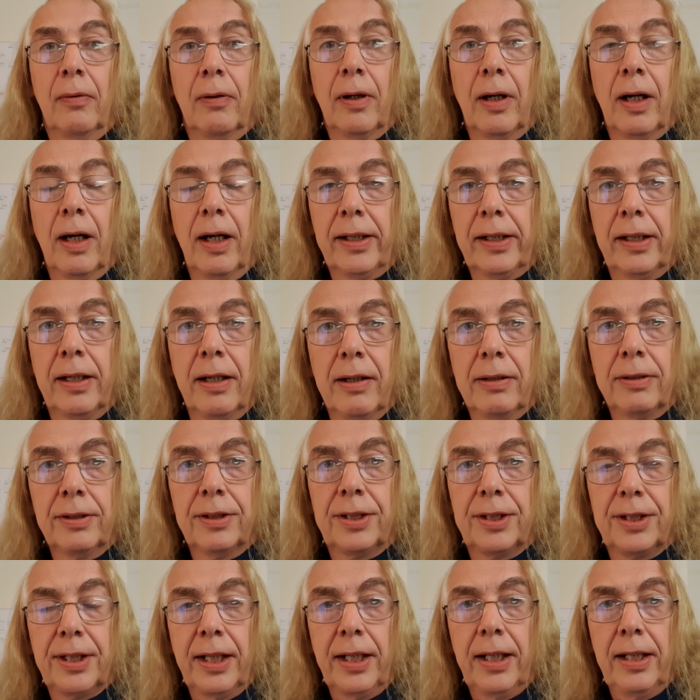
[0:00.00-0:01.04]
I can't
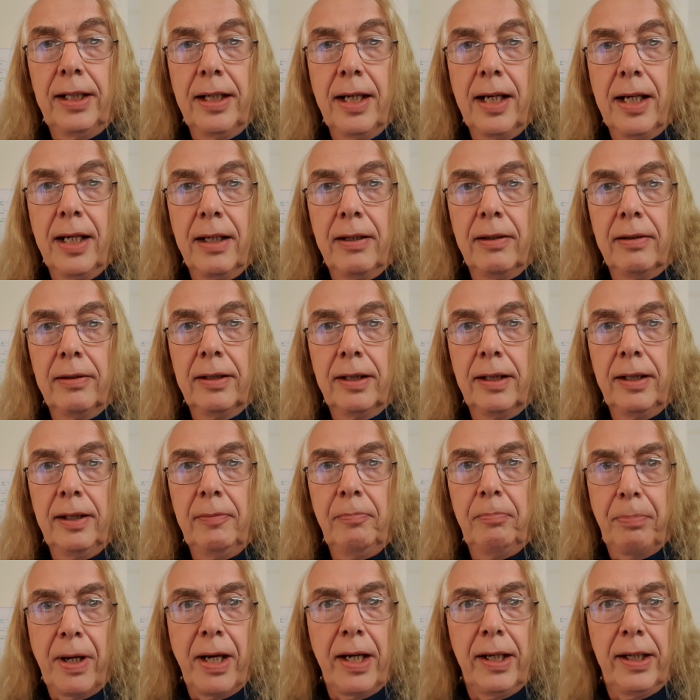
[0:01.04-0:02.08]
see how the
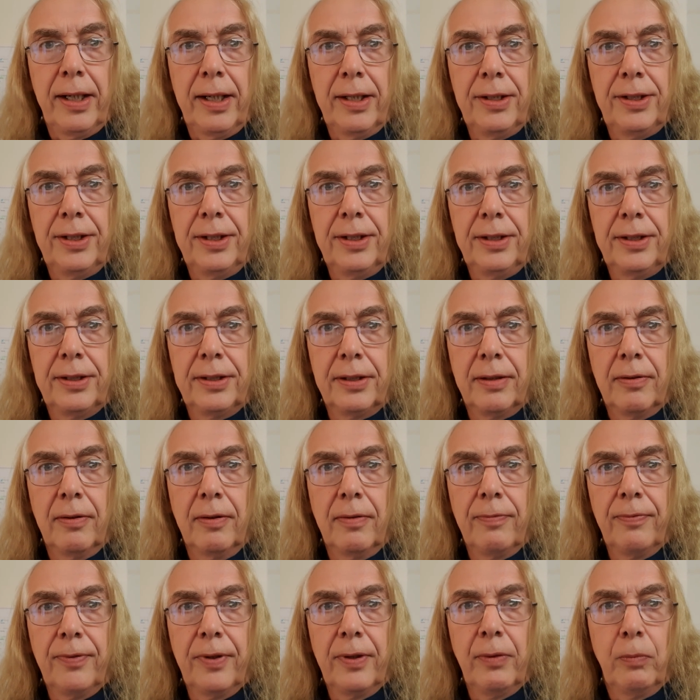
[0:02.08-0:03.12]
back edges
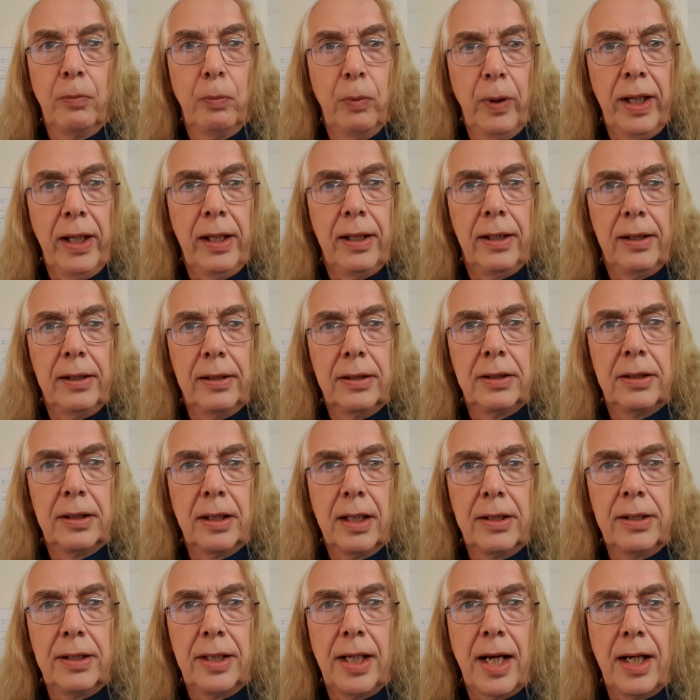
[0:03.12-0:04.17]
of the wings
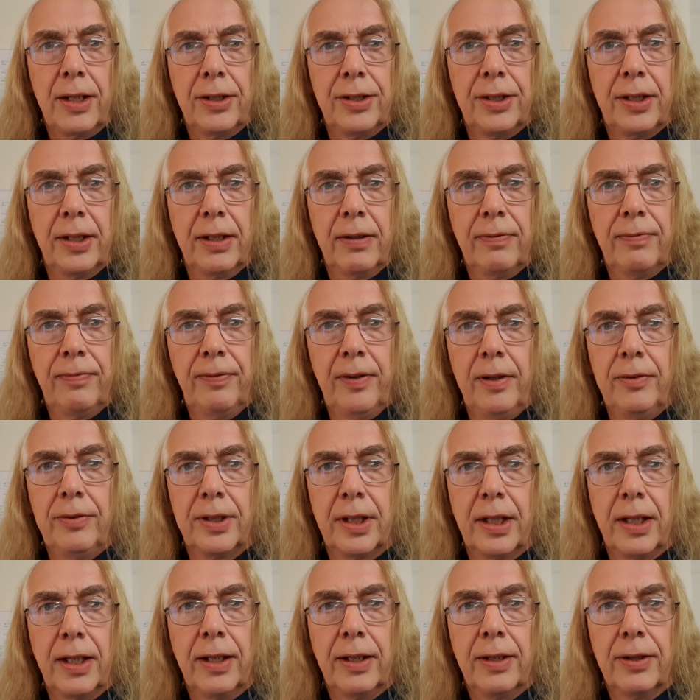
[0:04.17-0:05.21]
attach to the
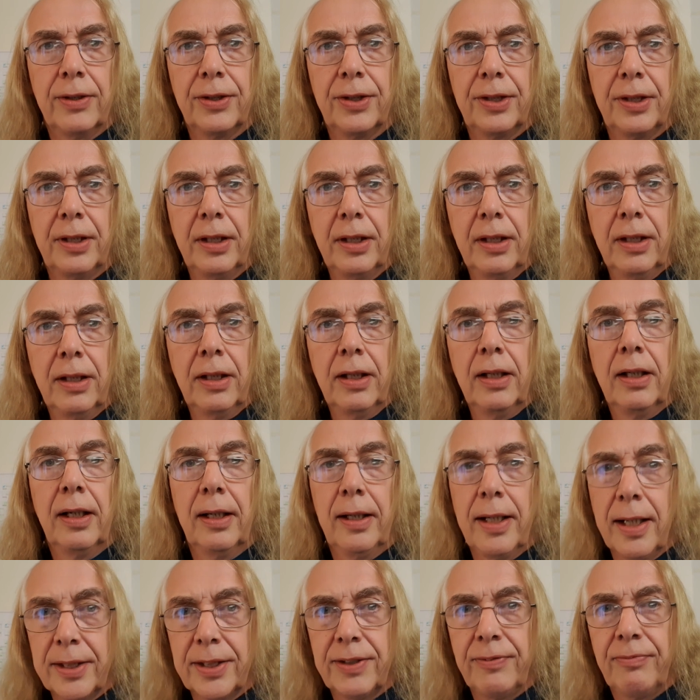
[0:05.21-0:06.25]
fuselage.
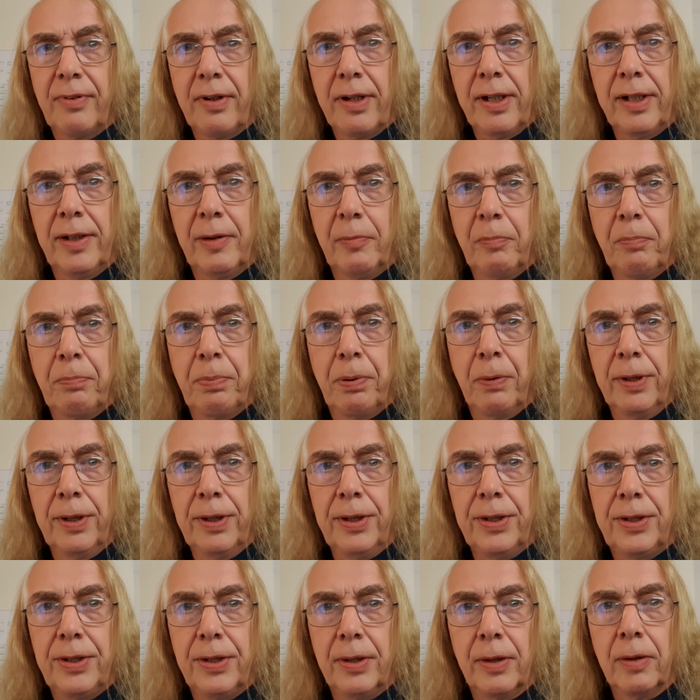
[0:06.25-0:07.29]
And that's a very good
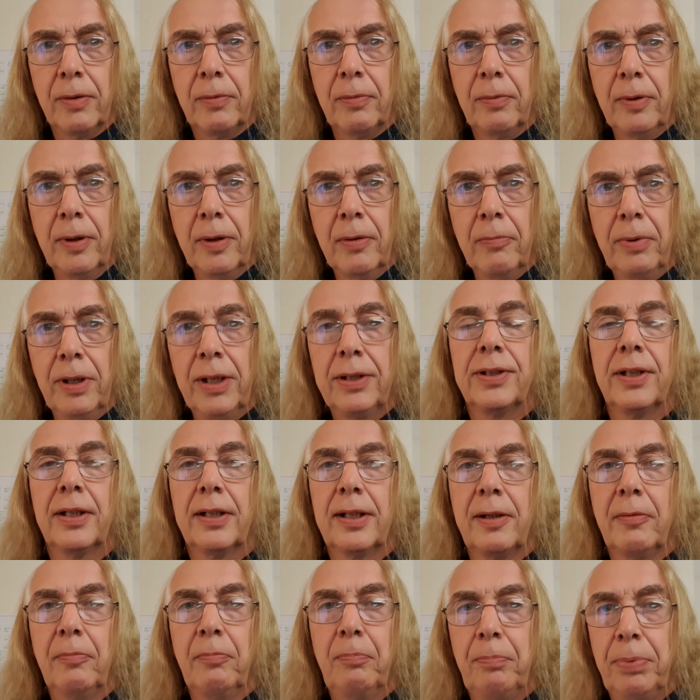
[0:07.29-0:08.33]
point, John, because
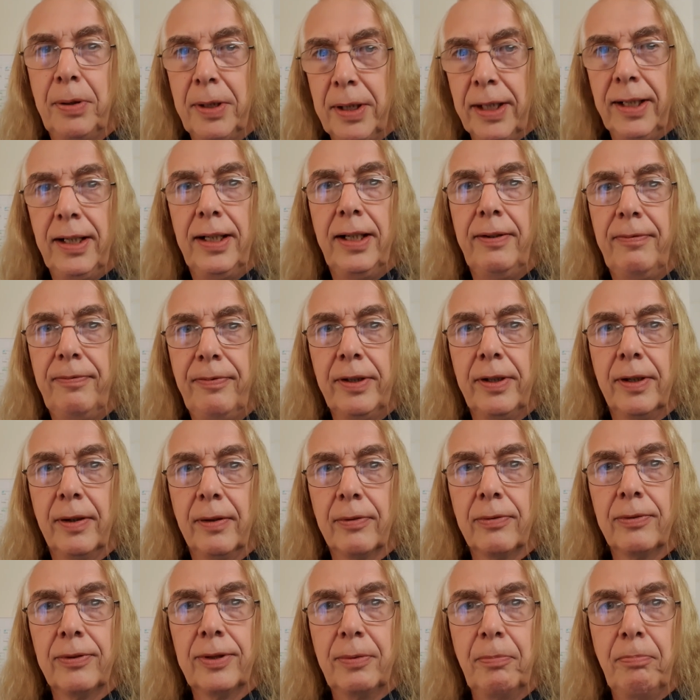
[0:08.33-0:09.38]
I'd completely
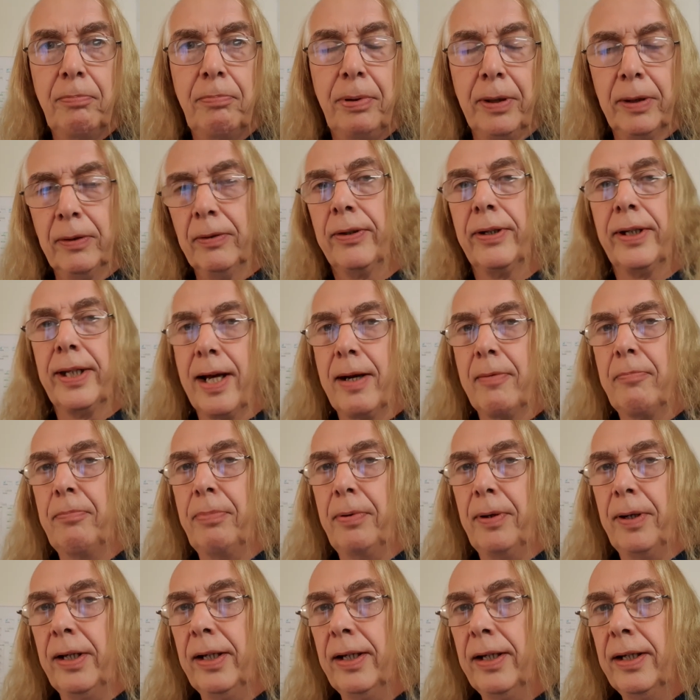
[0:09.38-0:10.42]
forgotten to build that
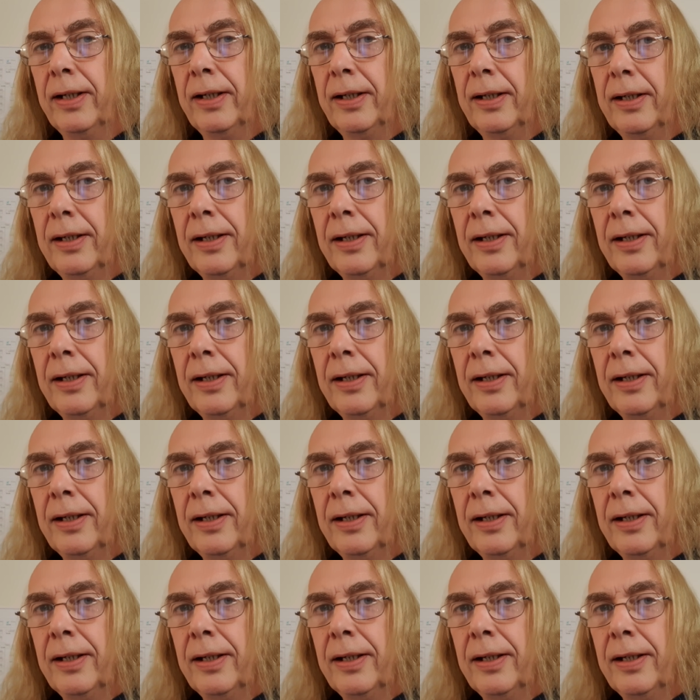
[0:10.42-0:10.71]
bit.